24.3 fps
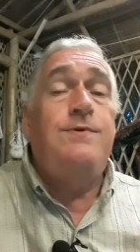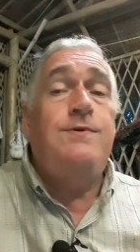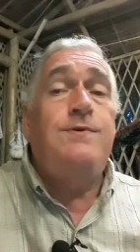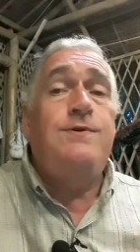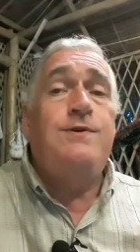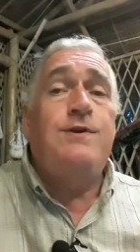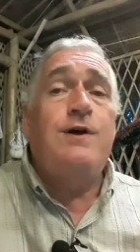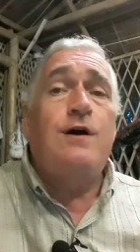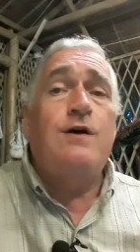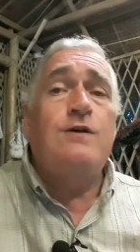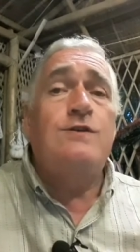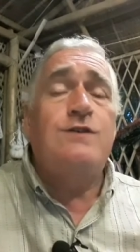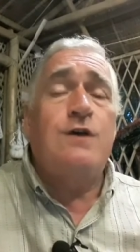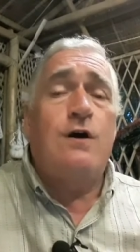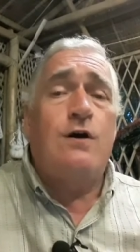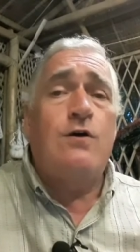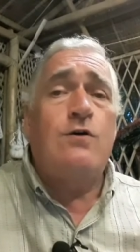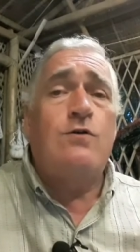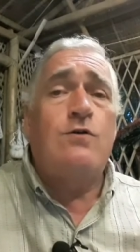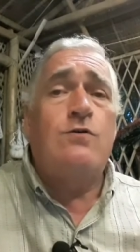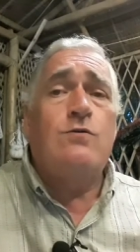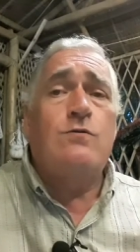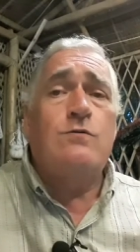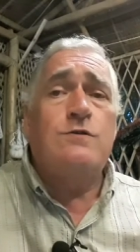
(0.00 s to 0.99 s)
Does
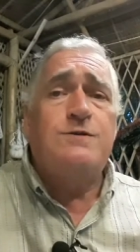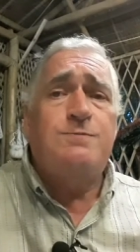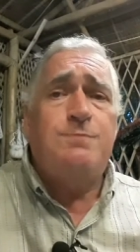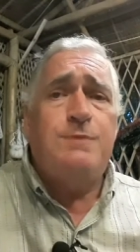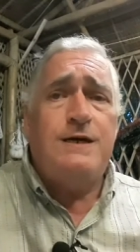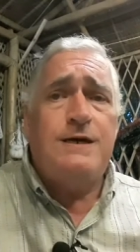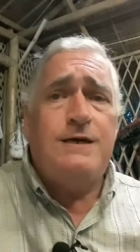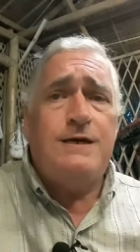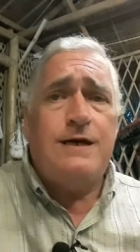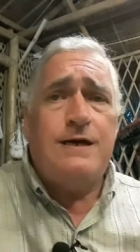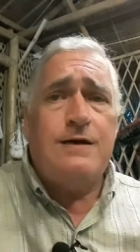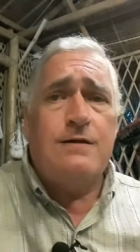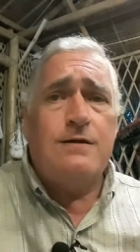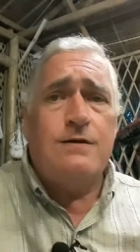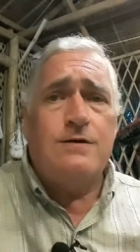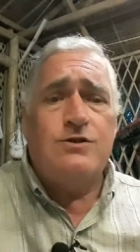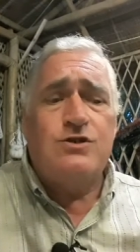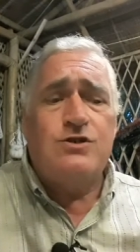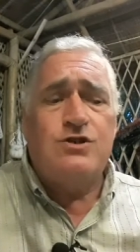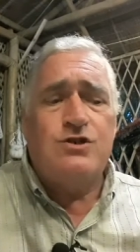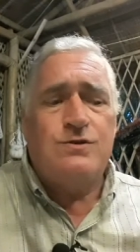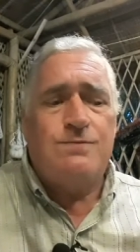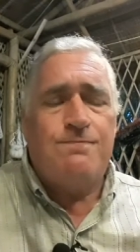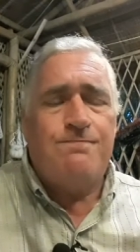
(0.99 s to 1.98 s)
Uncle speak
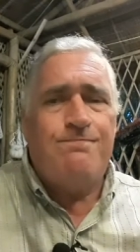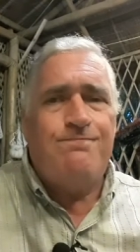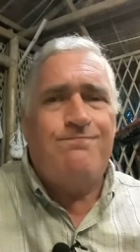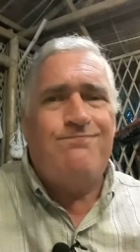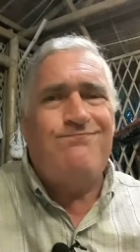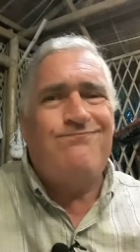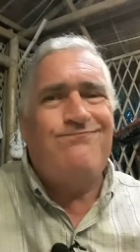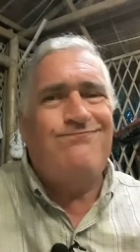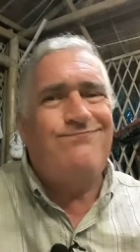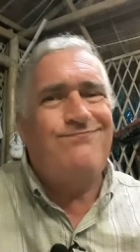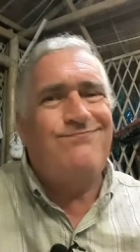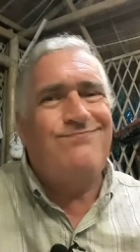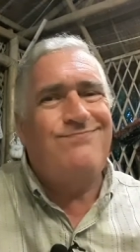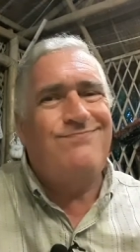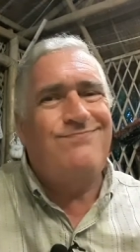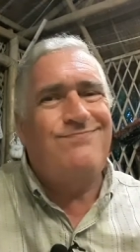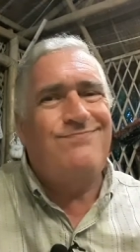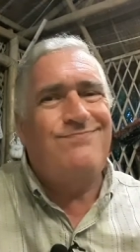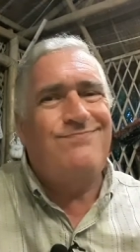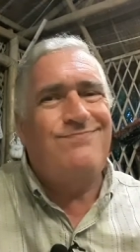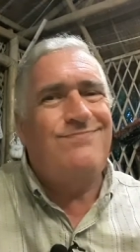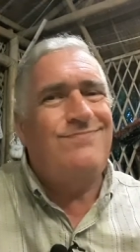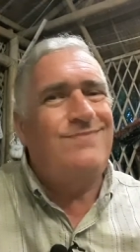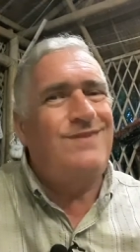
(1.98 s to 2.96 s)
English?
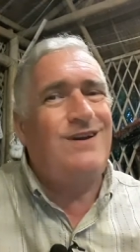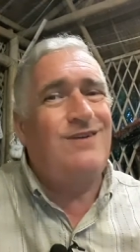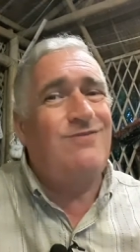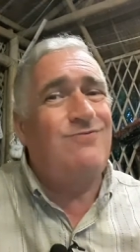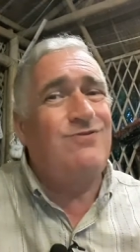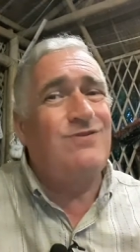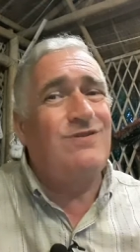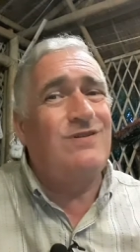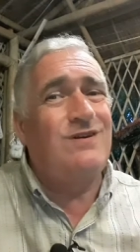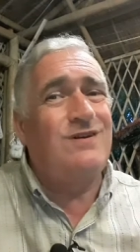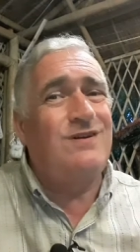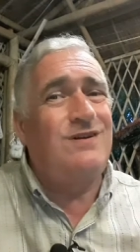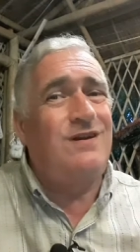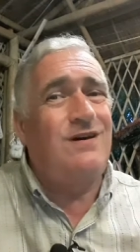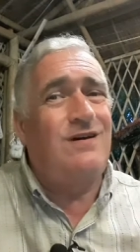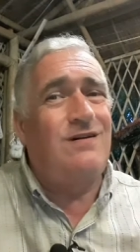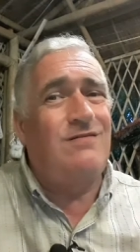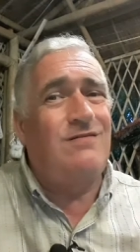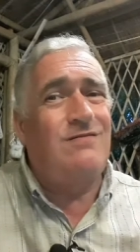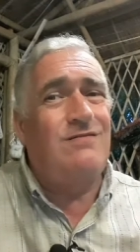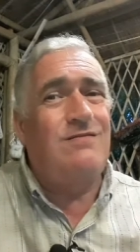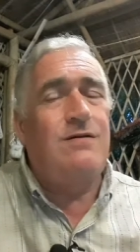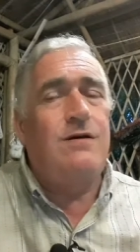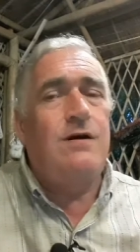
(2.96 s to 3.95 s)
Not really,
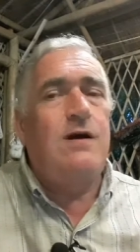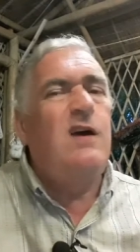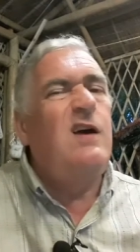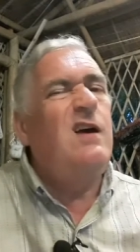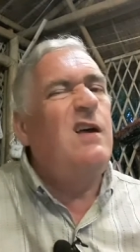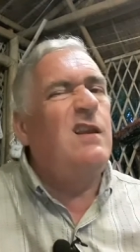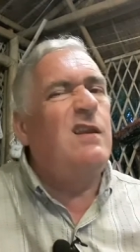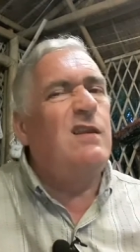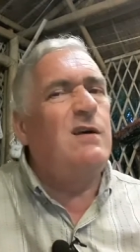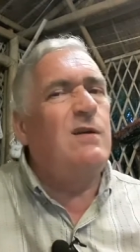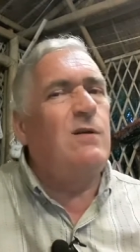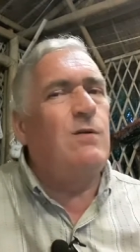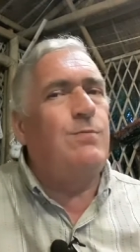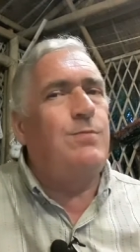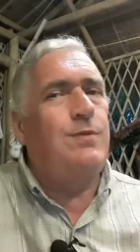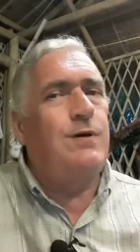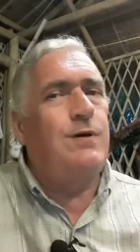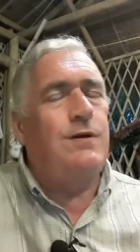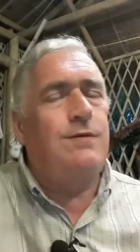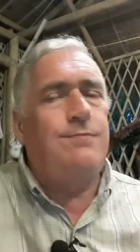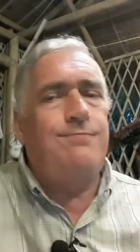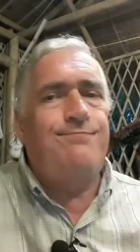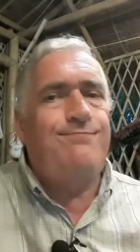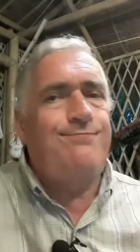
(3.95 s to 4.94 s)
no. Little
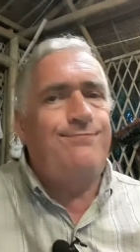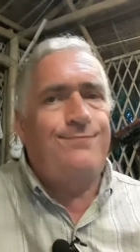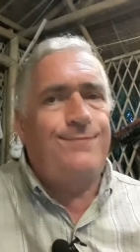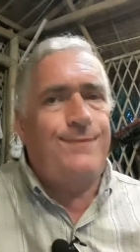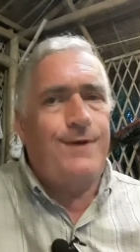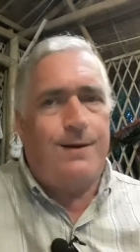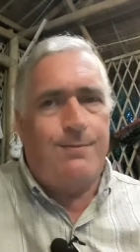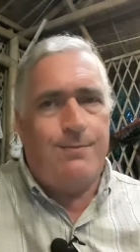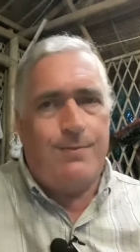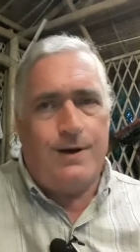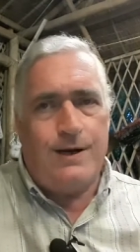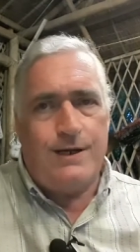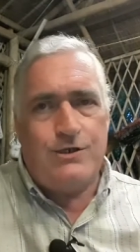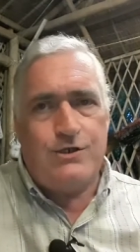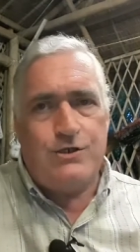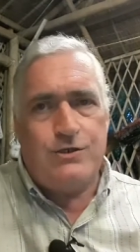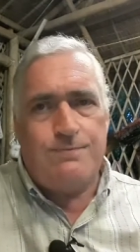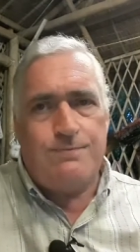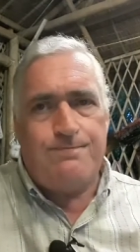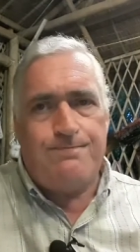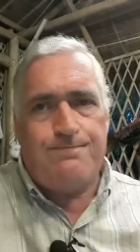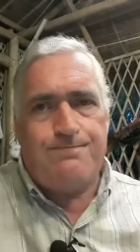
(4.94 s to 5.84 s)
bit, not much.